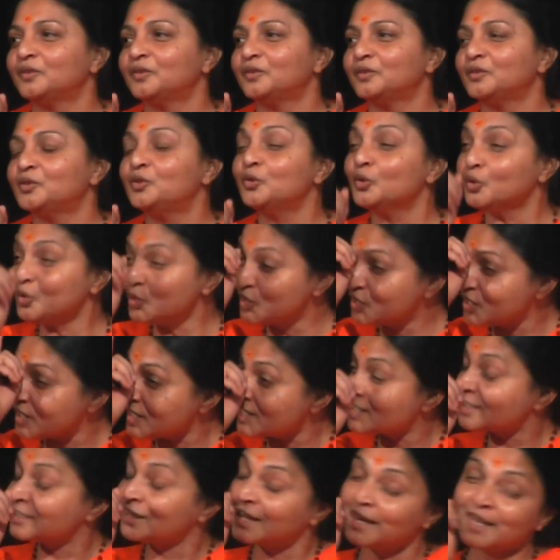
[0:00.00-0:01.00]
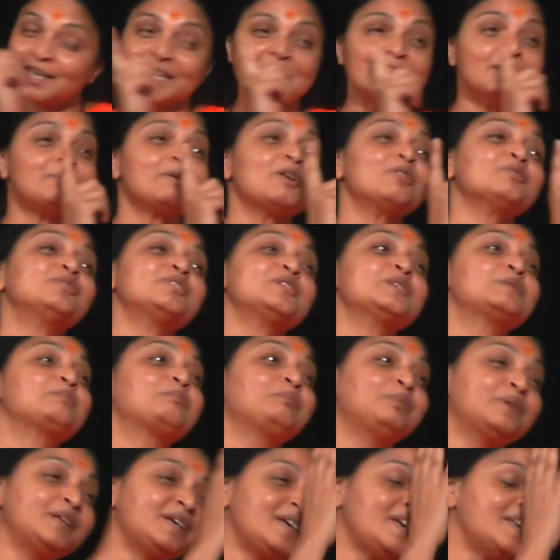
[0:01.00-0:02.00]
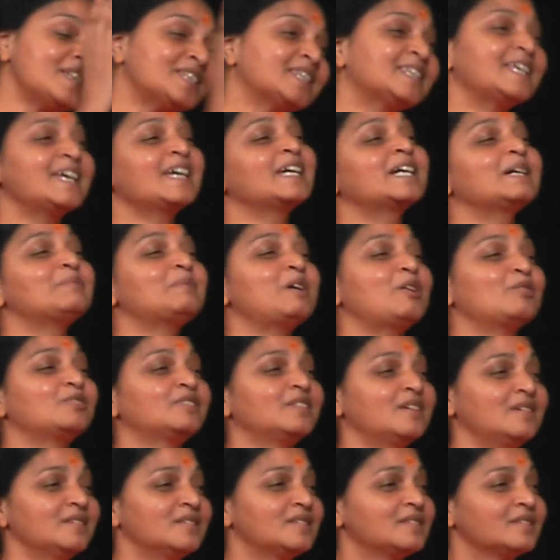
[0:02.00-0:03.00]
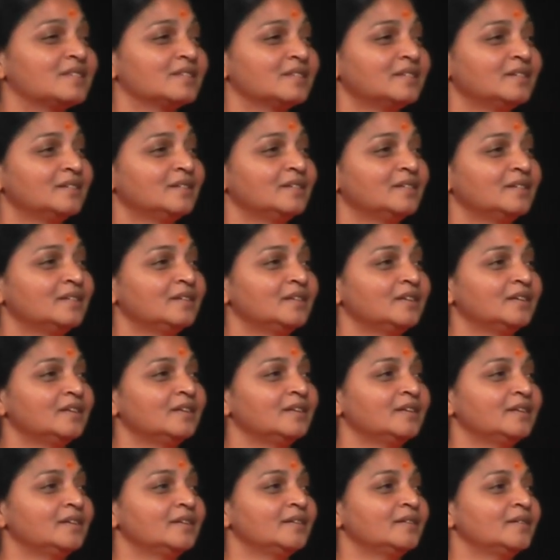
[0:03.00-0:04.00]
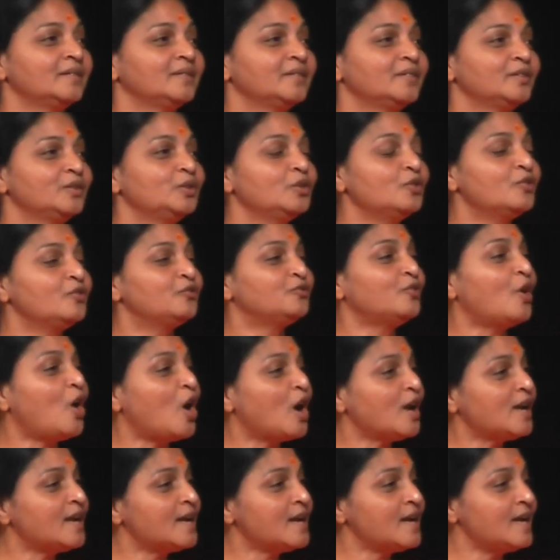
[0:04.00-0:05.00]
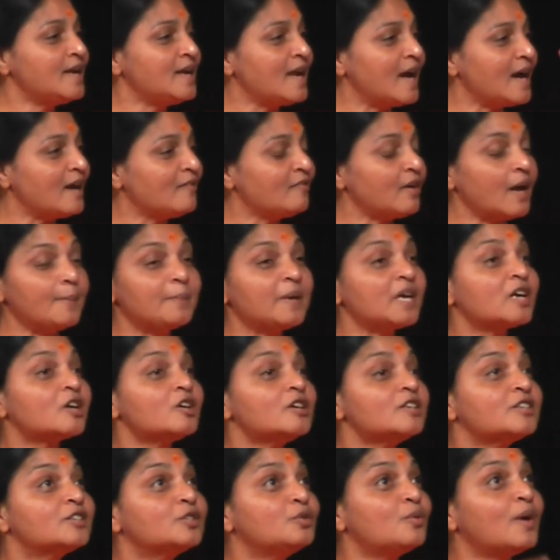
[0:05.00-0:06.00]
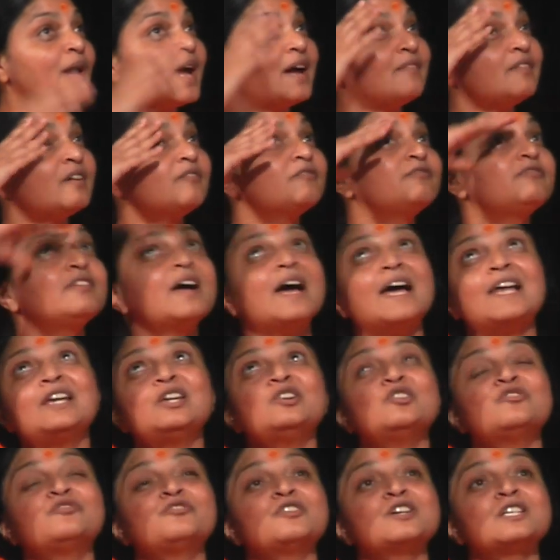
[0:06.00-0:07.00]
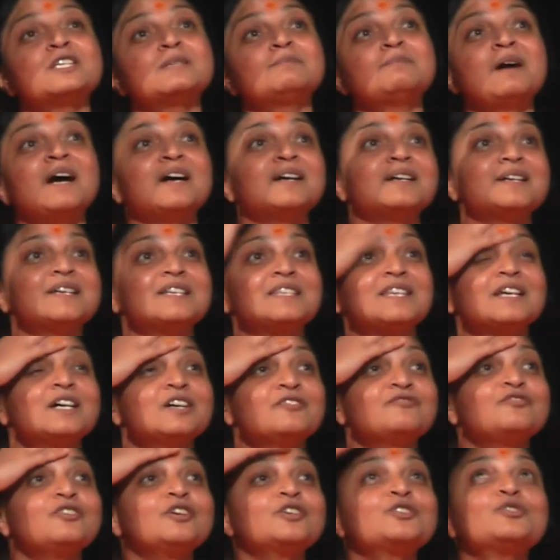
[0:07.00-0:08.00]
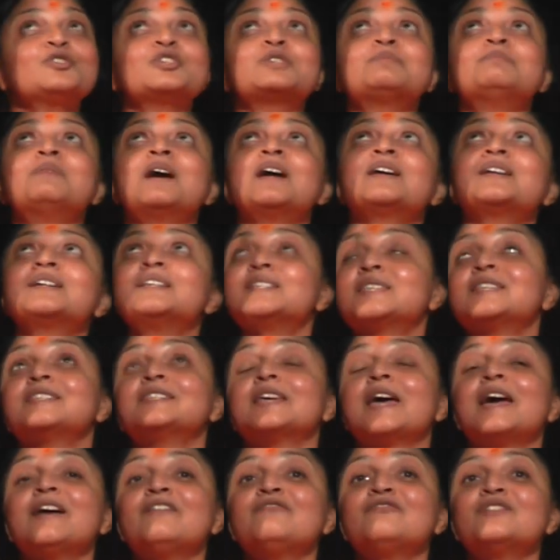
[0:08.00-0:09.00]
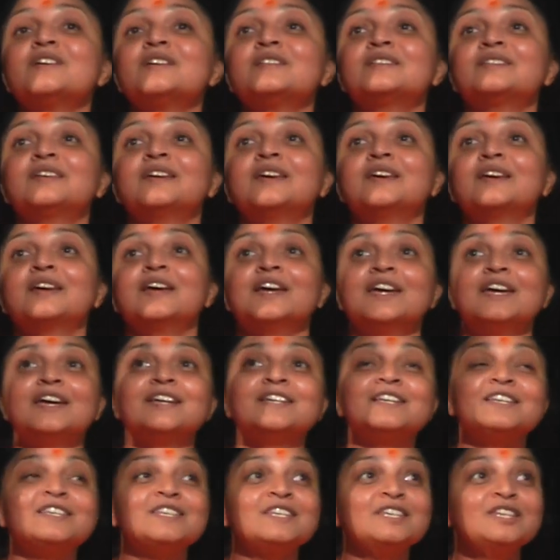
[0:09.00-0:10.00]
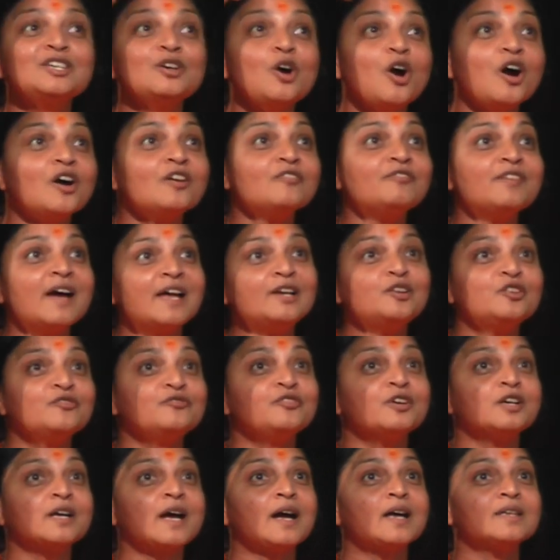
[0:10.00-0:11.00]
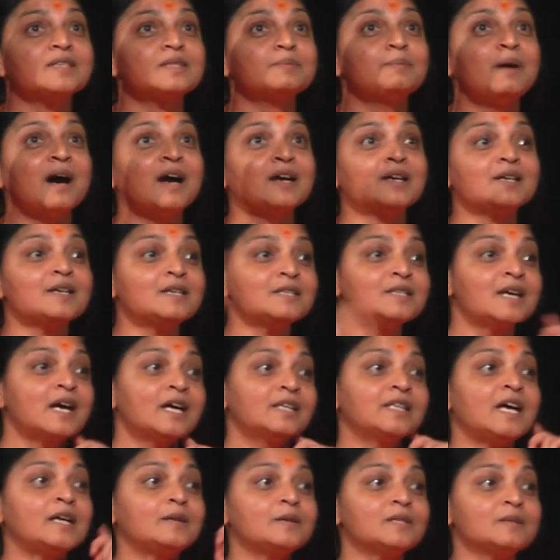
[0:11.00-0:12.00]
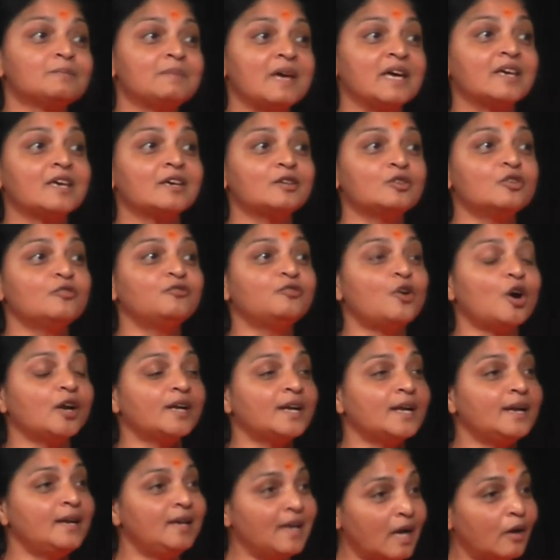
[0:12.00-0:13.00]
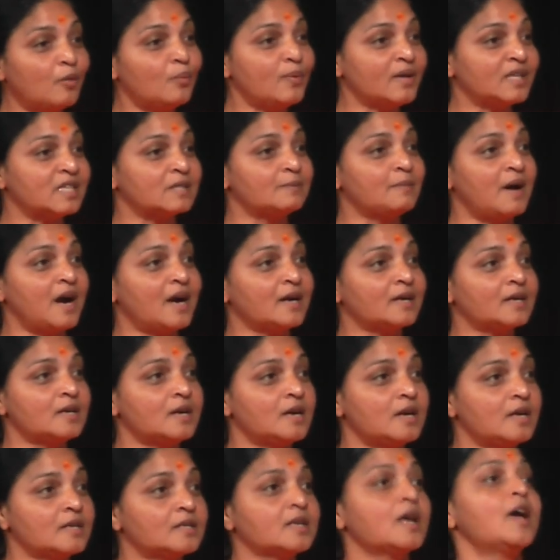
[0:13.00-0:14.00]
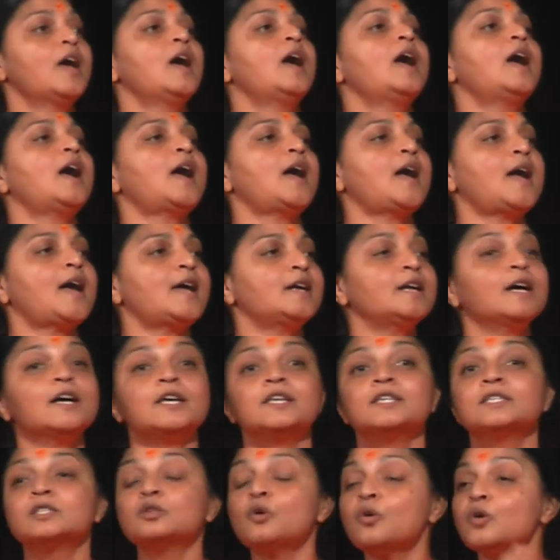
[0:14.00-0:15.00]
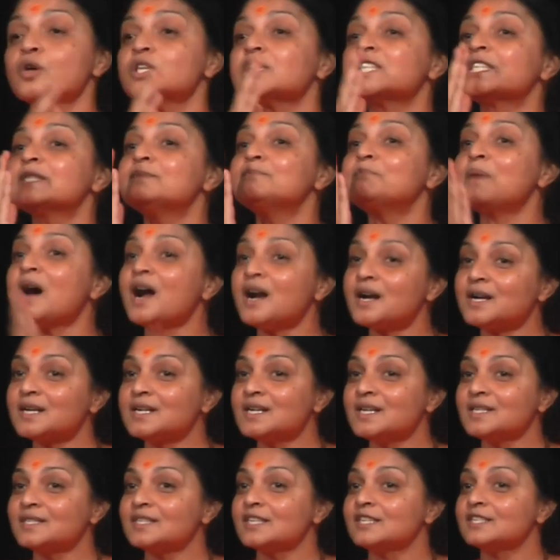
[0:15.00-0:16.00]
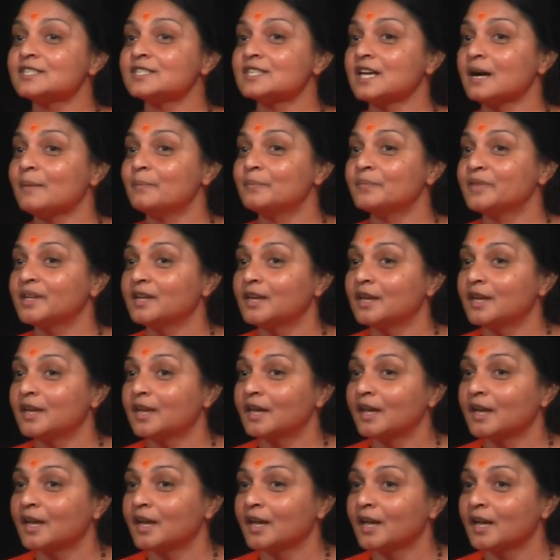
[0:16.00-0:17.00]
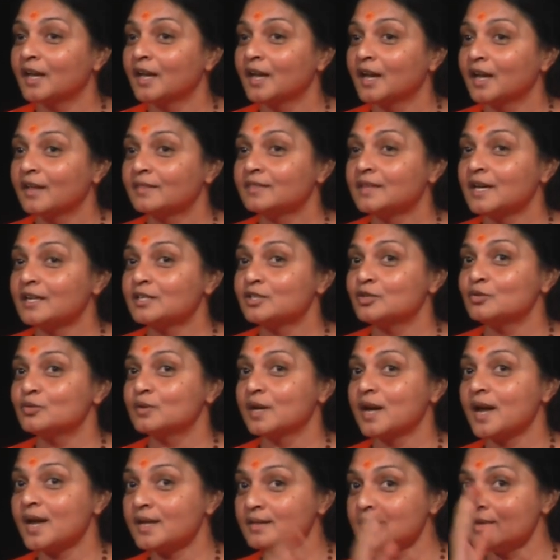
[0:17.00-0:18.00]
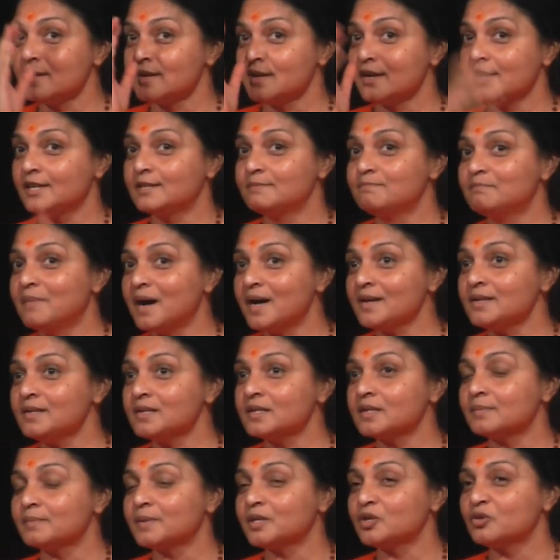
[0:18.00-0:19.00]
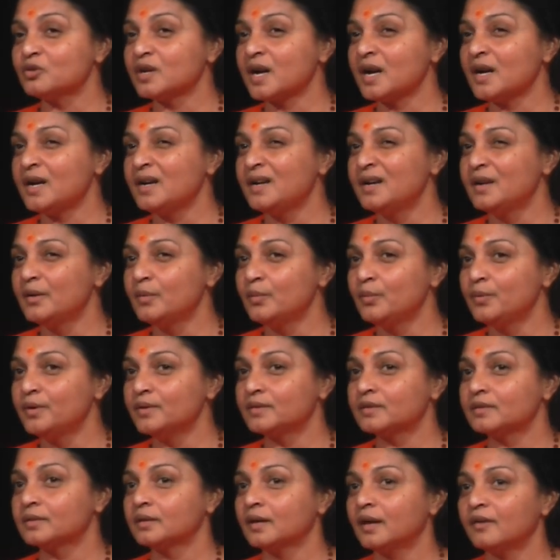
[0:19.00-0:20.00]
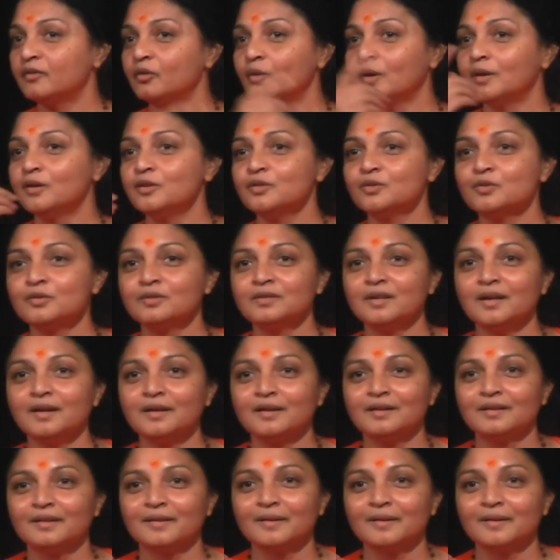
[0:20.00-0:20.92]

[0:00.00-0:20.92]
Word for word: you just think about this. Please think about this. You fall in love because you have a value for smartness. For your smartness is everything. It is your value for smartness that is making you fall in love with smartness. And so, smartness is something that you can admire, but you can't live with. Have you understood that?